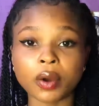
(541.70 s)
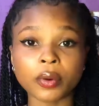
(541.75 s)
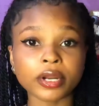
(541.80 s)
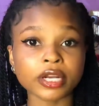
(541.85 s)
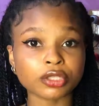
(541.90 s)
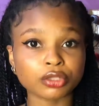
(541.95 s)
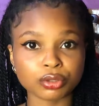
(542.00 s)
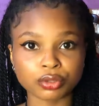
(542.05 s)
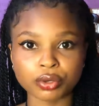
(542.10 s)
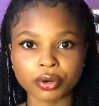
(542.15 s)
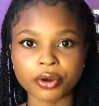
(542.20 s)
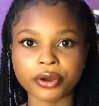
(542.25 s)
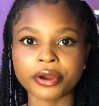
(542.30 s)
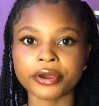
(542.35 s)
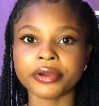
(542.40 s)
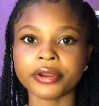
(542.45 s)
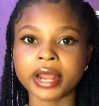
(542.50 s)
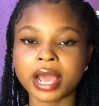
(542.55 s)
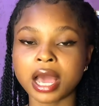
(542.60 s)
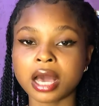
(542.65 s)
y'all want a
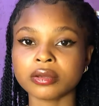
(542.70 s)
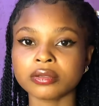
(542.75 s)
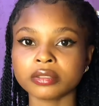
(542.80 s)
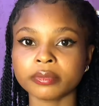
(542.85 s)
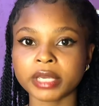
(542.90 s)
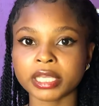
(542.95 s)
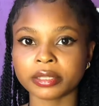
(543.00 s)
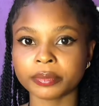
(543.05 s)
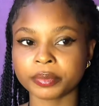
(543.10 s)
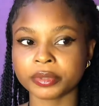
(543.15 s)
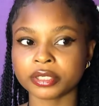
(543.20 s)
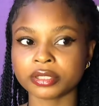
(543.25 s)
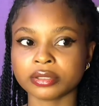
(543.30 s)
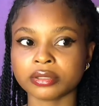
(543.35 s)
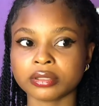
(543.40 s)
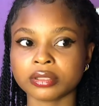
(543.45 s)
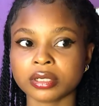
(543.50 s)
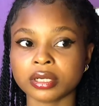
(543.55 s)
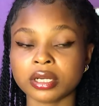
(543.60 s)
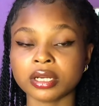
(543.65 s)
tutorial on how to make the
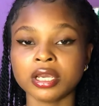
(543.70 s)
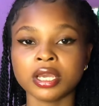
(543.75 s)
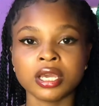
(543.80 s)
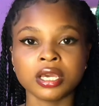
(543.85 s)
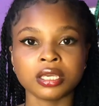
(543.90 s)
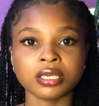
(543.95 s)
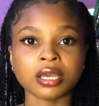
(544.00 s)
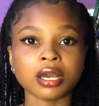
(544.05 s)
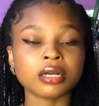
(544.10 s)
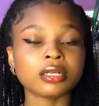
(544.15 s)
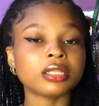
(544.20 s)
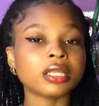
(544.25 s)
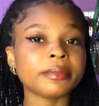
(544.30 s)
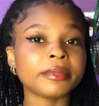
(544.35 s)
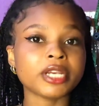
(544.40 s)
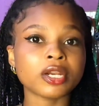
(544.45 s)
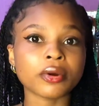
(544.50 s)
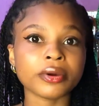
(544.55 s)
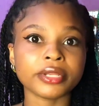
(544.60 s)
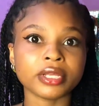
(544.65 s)
pencil skirt, y'all can
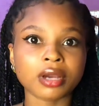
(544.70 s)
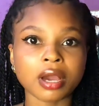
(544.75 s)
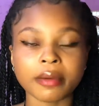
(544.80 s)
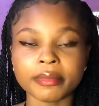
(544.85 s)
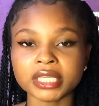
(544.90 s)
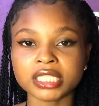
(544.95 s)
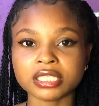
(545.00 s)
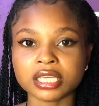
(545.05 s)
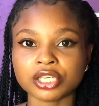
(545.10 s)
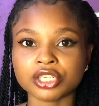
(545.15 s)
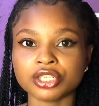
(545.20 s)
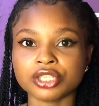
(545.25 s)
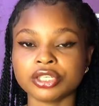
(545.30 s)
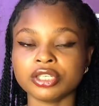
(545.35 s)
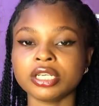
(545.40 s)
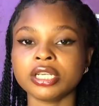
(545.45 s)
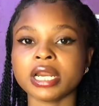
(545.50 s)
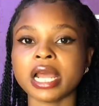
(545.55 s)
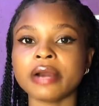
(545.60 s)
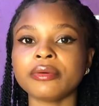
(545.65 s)
let me know in the comment
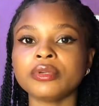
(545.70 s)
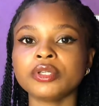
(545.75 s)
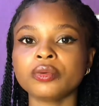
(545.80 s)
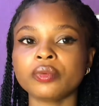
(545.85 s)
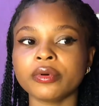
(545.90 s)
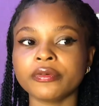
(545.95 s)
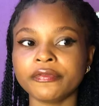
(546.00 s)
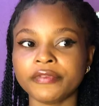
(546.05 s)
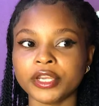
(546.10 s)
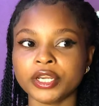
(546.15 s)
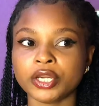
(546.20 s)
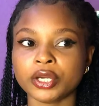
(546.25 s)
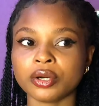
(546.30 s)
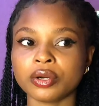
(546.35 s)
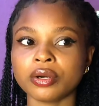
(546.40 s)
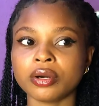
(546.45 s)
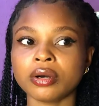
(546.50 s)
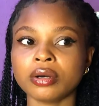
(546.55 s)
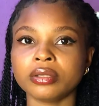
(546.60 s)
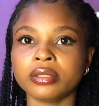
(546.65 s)
section and I will do a
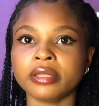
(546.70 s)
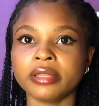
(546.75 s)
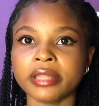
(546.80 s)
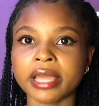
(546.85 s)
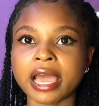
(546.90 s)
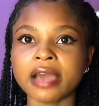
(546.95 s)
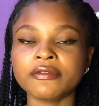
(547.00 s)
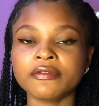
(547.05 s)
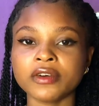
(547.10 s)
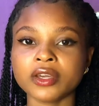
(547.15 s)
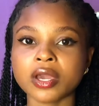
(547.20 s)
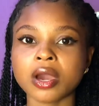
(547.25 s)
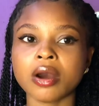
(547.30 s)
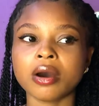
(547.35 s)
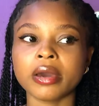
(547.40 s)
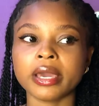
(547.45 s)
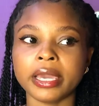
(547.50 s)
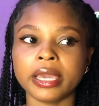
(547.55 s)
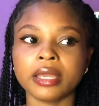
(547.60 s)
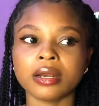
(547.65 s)
video on that for
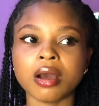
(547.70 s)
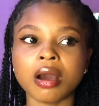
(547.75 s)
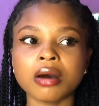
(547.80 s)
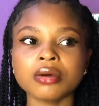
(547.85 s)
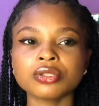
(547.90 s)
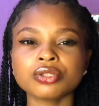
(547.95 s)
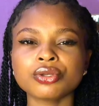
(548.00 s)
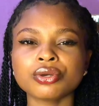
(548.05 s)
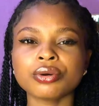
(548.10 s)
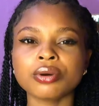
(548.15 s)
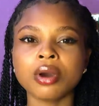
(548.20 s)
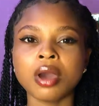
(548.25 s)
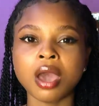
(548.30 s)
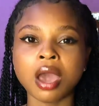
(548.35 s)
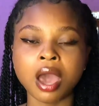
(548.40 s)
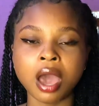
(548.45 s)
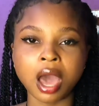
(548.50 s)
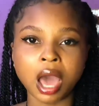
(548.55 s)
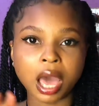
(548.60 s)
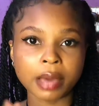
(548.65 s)
y'all. And also,
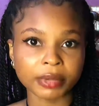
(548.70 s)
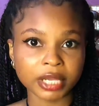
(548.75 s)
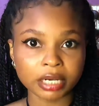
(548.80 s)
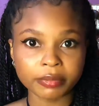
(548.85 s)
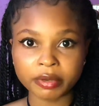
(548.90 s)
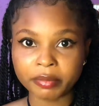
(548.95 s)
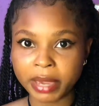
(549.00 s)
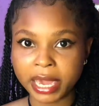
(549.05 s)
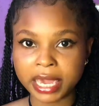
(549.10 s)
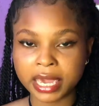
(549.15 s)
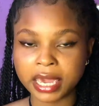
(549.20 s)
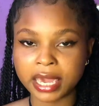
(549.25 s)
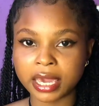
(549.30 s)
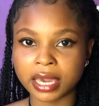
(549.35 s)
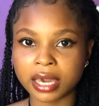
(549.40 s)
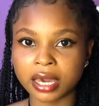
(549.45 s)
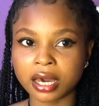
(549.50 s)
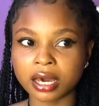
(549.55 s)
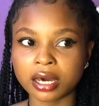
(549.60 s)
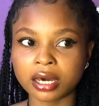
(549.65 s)
I'm gonna be
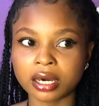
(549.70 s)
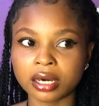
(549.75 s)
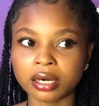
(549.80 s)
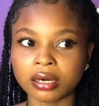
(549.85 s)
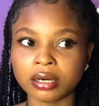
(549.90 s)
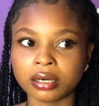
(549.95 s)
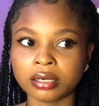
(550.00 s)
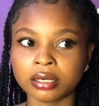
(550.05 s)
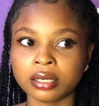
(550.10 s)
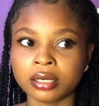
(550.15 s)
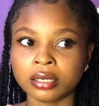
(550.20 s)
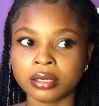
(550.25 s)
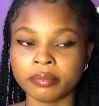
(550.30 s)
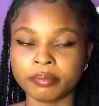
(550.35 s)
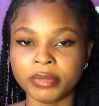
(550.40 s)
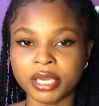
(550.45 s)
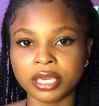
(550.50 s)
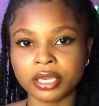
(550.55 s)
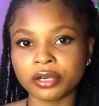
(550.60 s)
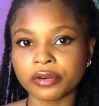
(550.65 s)
making a
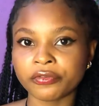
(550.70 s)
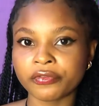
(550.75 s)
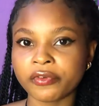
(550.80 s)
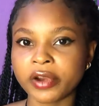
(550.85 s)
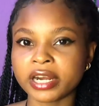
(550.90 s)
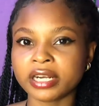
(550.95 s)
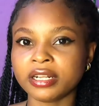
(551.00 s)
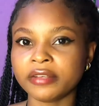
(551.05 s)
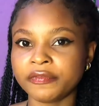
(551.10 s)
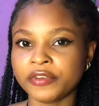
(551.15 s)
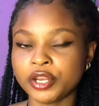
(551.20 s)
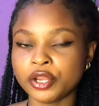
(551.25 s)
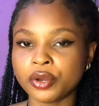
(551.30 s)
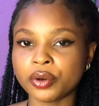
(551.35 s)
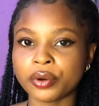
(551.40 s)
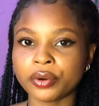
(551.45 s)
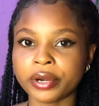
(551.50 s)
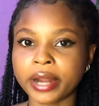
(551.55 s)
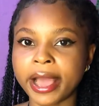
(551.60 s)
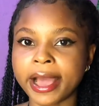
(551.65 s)
beginner friendly
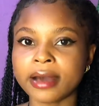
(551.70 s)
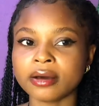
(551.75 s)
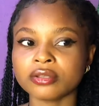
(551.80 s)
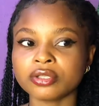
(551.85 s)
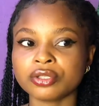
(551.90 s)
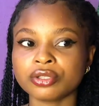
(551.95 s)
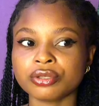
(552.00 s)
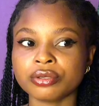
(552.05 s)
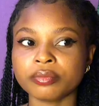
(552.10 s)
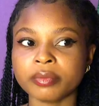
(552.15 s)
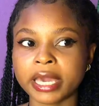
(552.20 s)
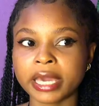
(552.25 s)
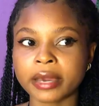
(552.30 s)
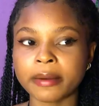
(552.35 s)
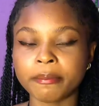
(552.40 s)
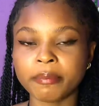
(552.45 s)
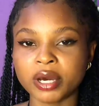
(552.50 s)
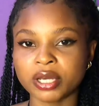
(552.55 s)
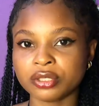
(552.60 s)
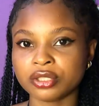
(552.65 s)
video on how to
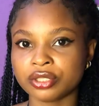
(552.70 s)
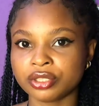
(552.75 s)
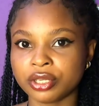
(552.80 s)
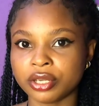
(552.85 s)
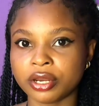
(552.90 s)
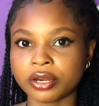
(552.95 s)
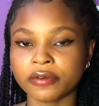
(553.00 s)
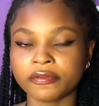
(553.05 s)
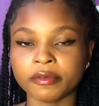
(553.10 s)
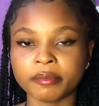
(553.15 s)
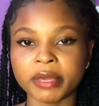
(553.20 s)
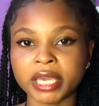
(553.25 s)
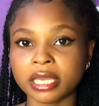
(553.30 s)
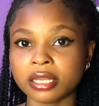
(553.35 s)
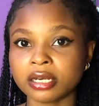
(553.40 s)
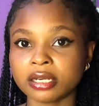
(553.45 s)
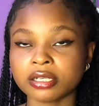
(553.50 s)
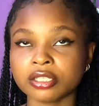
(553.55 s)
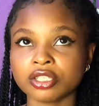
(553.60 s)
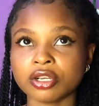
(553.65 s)
make bustier for
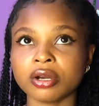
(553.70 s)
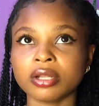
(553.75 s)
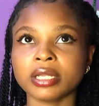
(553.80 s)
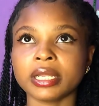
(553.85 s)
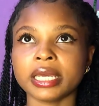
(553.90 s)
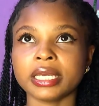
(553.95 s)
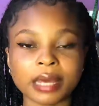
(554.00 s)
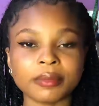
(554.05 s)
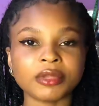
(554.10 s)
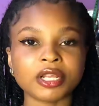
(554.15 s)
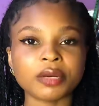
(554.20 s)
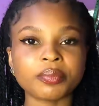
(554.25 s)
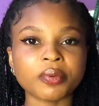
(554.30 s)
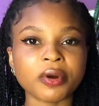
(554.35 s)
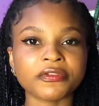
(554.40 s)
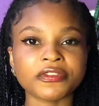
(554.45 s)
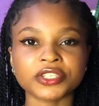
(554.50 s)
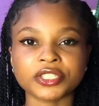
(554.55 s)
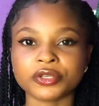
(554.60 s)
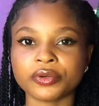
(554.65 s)
beginners, y'all. Like, I'm not a
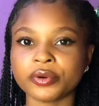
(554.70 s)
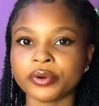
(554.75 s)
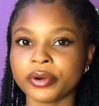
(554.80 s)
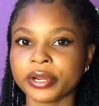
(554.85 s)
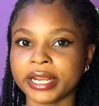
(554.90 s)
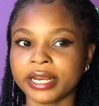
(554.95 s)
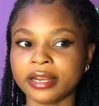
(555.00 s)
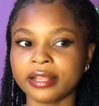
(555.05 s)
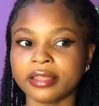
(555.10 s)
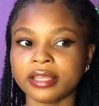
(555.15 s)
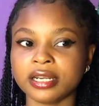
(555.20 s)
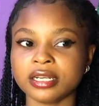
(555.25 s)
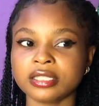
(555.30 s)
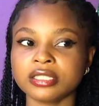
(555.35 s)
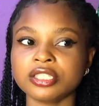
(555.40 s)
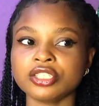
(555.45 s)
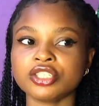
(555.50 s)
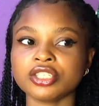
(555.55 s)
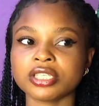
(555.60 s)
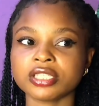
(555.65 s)
professional or anything.
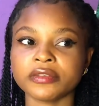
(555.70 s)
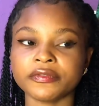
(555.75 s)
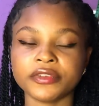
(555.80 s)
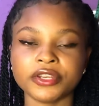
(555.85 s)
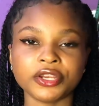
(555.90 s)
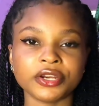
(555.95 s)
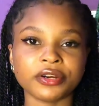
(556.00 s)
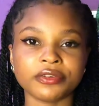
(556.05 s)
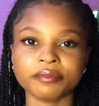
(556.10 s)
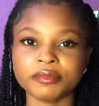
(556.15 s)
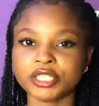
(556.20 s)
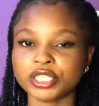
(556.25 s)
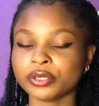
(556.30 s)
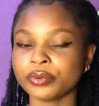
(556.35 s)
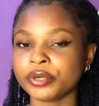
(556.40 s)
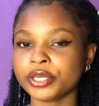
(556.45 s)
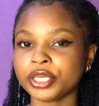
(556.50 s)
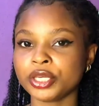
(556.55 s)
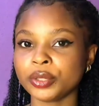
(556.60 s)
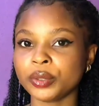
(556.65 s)
This is just a video of me
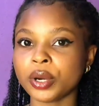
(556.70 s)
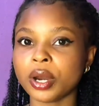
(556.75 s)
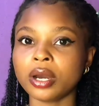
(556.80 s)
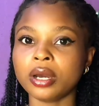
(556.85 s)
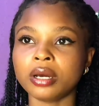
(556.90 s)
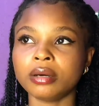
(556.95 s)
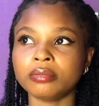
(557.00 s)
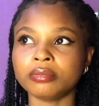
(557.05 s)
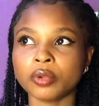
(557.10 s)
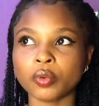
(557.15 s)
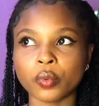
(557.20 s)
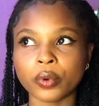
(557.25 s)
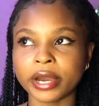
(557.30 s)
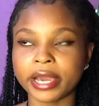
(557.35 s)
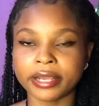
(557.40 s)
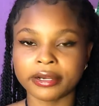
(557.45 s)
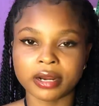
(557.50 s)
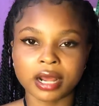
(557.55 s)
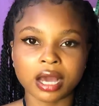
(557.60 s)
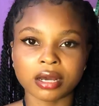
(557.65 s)
showing you
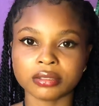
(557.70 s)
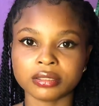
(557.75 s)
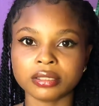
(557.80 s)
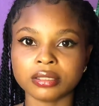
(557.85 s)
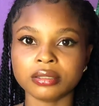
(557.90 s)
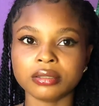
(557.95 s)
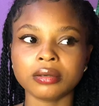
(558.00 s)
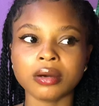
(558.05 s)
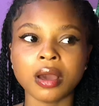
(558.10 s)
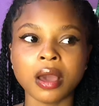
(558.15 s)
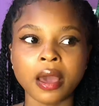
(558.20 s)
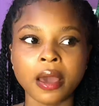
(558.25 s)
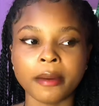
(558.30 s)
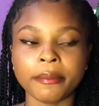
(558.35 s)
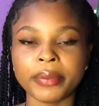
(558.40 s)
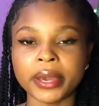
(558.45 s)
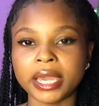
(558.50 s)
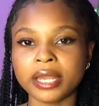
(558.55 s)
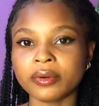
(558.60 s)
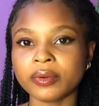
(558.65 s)
what I know how to do.
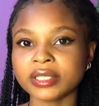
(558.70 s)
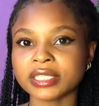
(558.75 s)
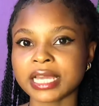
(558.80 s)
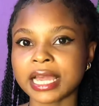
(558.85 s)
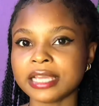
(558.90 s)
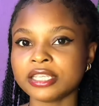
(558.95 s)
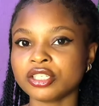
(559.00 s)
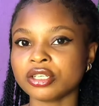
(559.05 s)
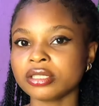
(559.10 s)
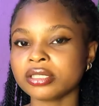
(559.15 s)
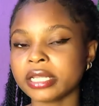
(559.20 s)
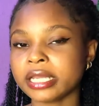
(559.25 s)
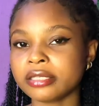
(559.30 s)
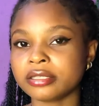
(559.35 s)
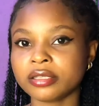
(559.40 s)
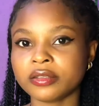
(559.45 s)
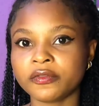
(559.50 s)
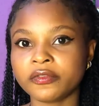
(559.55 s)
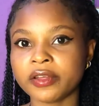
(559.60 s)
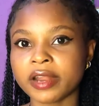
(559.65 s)
But anyways guys, just
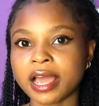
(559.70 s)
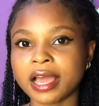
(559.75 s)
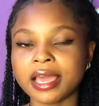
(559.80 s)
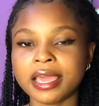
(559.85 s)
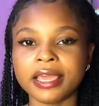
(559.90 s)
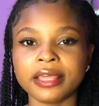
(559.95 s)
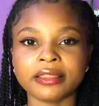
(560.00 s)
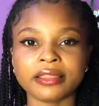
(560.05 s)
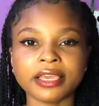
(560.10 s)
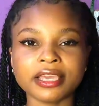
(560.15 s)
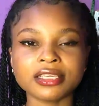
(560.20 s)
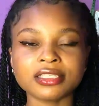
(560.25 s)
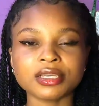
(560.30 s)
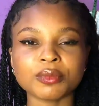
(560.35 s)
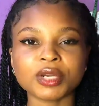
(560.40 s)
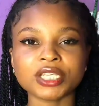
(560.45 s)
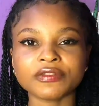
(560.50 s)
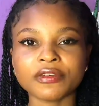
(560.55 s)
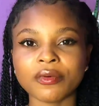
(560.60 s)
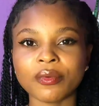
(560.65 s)
stay tuned for that, and thank you
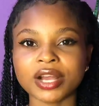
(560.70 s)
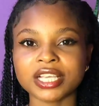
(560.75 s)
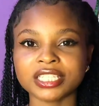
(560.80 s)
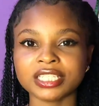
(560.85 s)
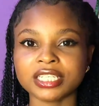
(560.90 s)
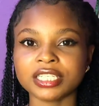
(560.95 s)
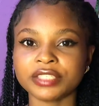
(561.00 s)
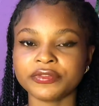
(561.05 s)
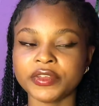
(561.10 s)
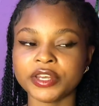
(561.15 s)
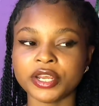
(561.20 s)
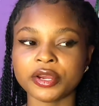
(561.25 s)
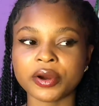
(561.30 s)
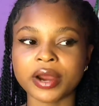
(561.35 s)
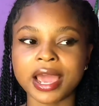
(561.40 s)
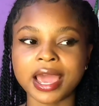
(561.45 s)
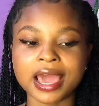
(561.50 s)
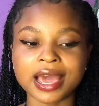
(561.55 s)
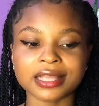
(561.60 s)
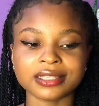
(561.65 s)
so much for watching this
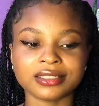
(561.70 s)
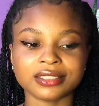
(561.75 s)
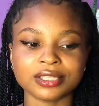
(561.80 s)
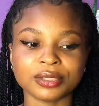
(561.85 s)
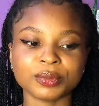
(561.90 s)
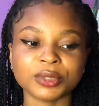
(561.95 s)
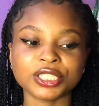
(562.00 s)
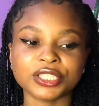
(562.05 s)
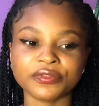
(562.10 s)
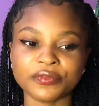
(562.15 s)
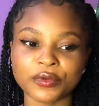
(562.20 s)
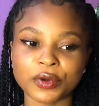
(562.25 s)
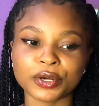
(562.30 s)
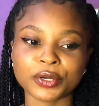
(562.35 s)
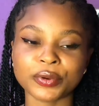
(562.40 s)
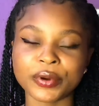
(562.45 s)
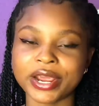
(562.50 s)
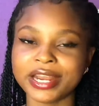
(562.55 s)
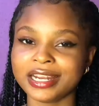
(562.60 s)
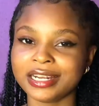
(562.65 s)
video. I had so much
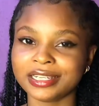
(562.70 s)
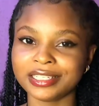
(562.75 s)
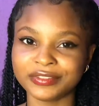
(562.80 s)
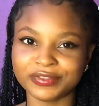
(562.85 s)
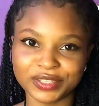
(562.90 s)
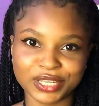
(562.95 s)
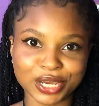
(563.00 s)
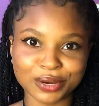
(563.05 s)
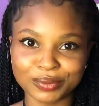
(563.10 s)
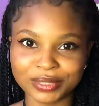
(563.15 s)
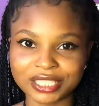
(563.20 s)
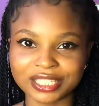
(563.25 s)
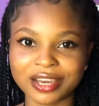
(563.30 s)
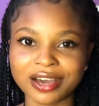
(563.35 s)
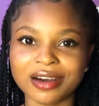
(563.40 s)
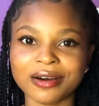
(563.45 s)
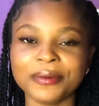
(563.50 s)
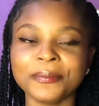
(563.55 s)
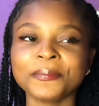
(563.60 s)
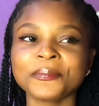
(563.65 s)
fun creating this video
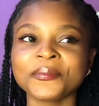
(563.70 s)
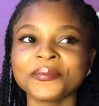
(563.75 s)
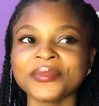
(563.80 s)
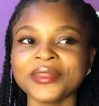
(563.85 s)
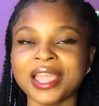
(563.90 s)
with y'all,